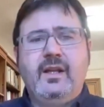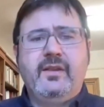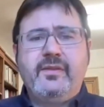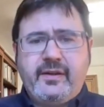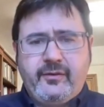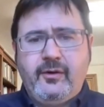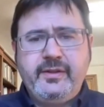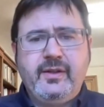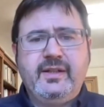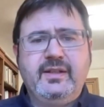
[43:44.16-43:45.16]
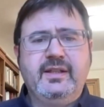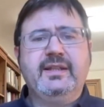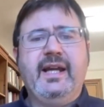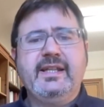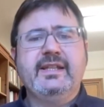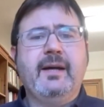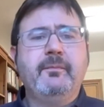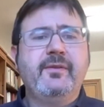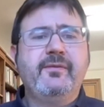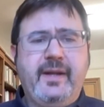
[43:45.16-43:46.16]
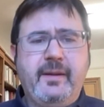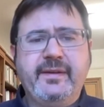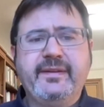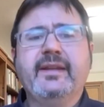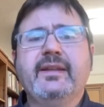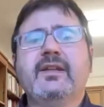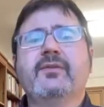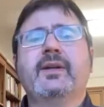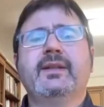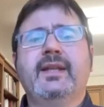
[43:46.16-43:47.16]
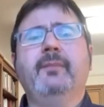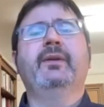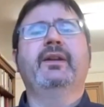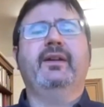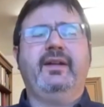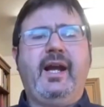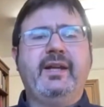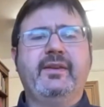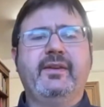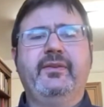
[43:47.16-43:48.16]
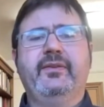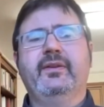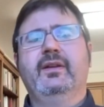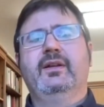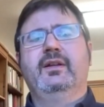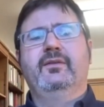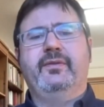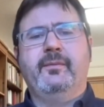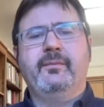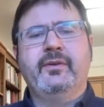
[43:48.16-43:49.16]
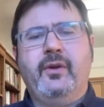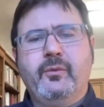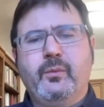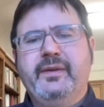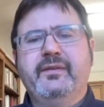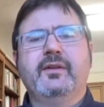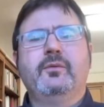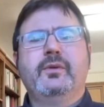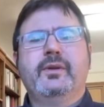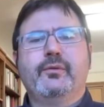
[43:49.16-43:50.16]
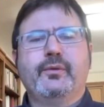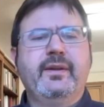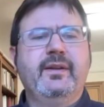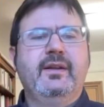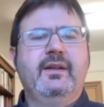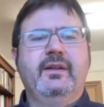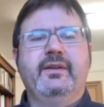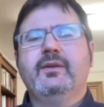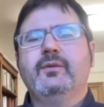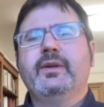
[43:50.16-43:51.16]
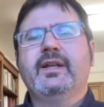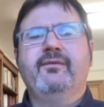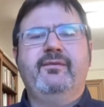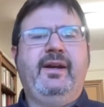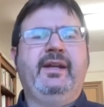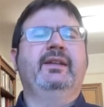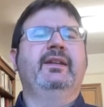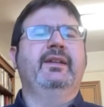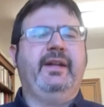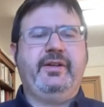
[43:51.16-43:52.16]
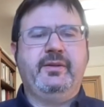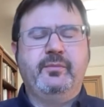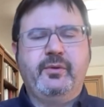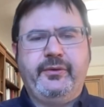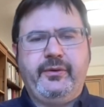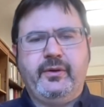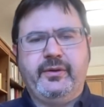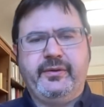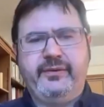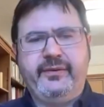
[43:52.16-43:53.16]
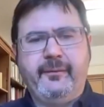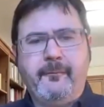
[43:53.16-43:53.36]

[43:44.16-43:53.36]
There's only a tiny number of representative contemporary writers from the non-Western world that we can find in Russian bookstores.